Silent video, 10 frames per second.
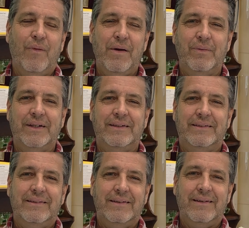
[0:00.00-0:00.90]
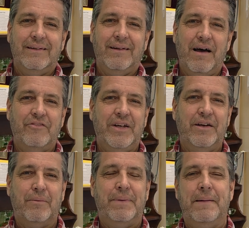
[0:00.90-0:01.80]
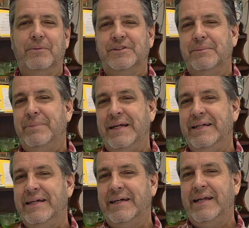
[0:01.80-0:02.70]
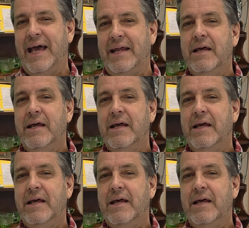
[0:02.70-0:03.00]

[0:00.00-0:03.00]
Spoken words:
We would love to hear people's opinion and